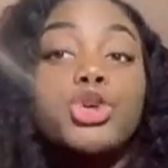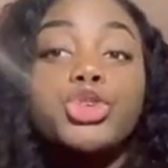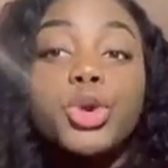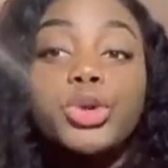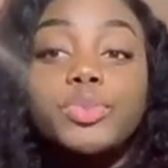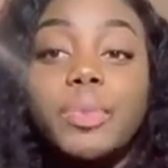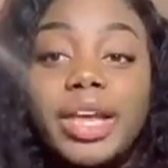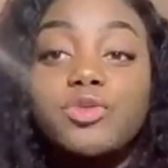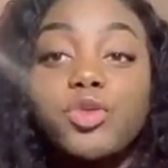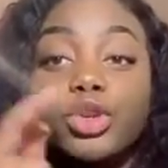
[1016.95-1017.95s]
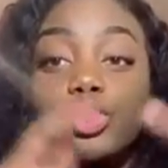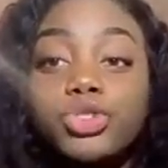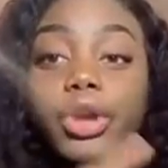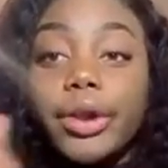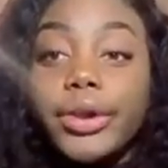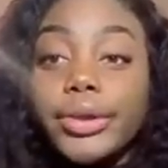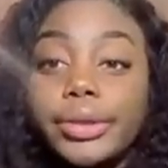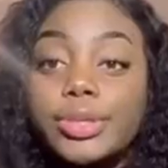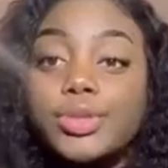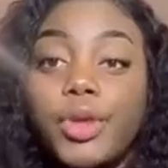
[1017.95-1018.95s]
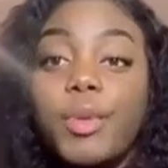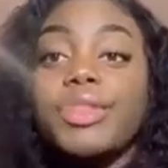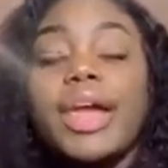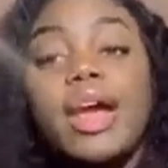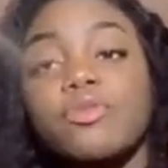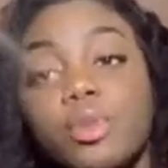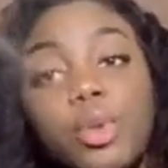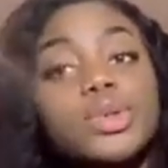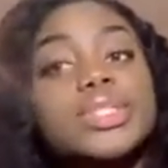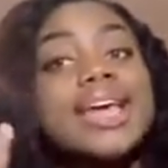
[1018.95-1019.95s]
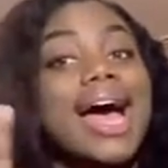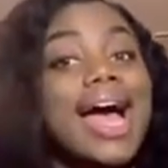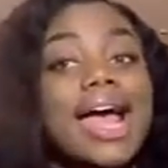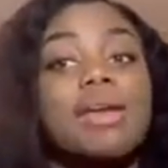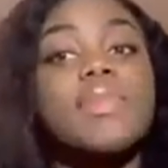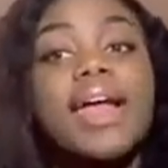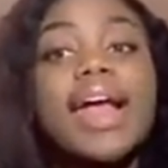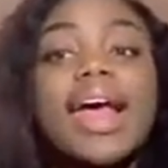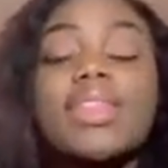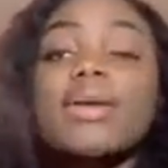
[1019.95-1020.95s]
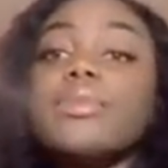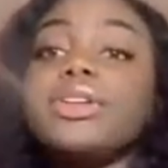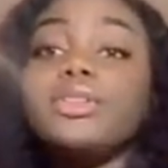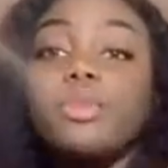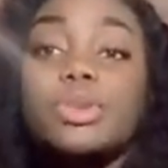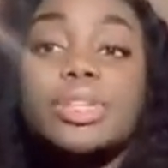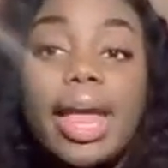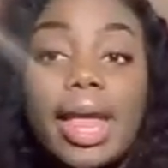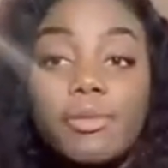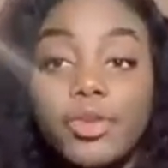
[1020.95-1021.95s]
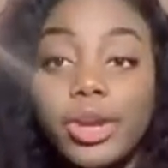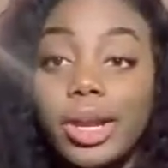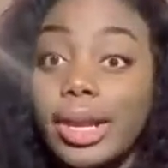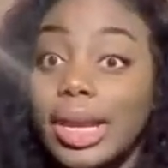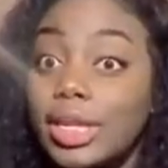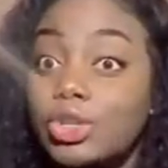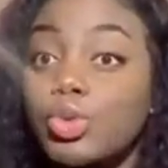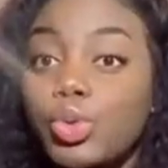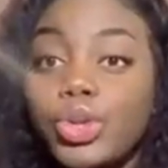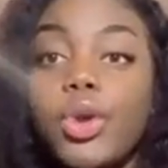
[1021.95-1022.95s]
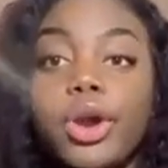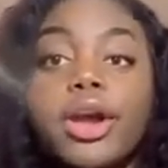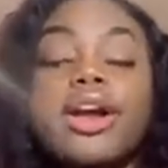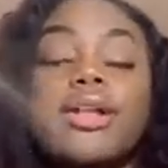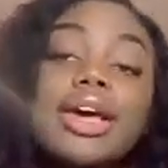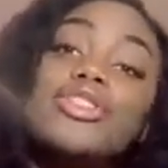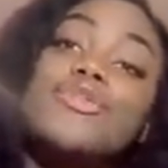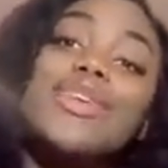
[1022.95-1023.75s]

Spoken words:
So it's best for you to start early, so that way they have the most time and they can put in the most effort into your letters of